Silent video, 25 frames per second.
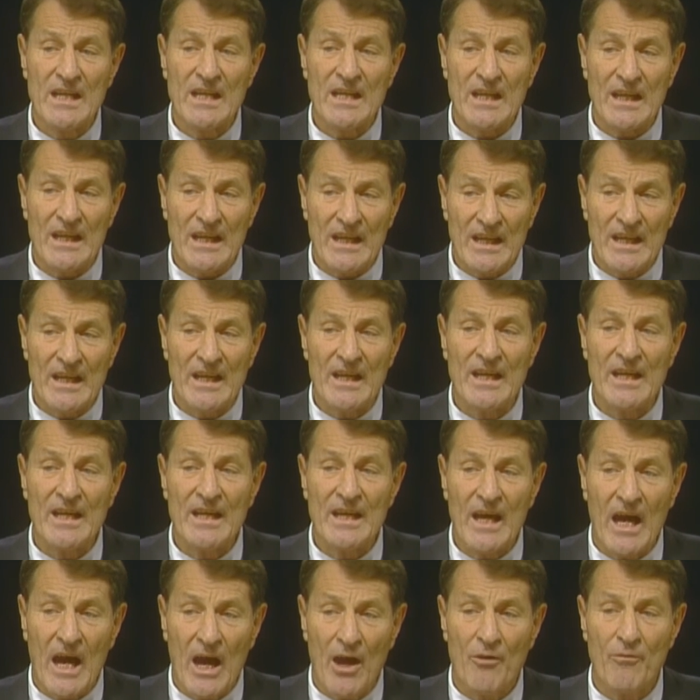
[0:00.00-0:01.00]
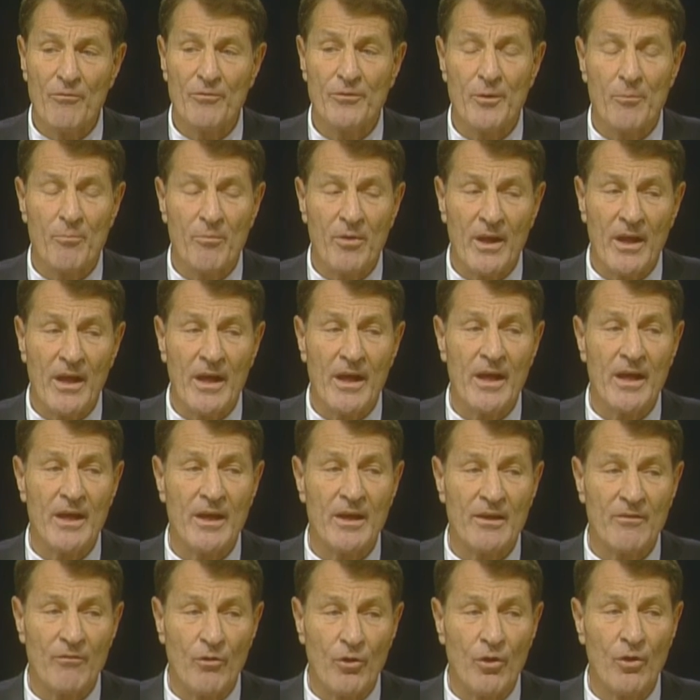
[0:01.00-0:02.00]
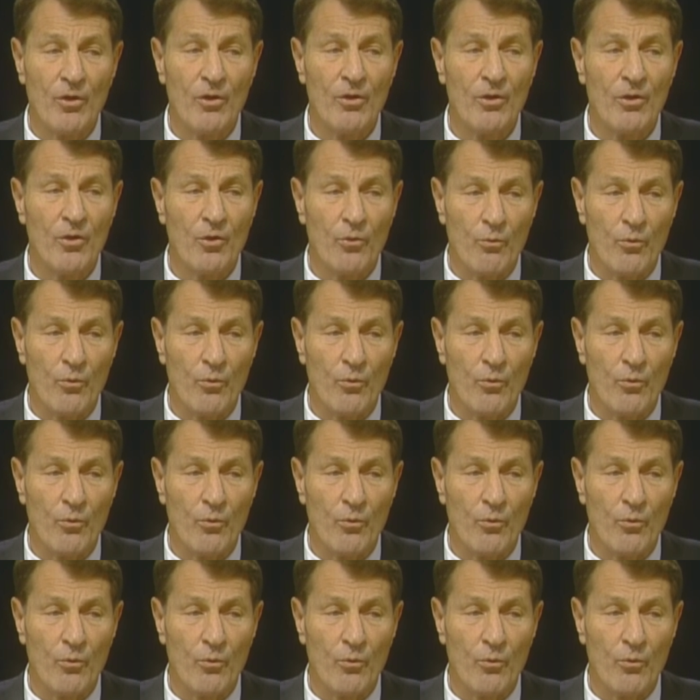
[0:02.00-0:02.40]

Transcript: lay out the plan of all the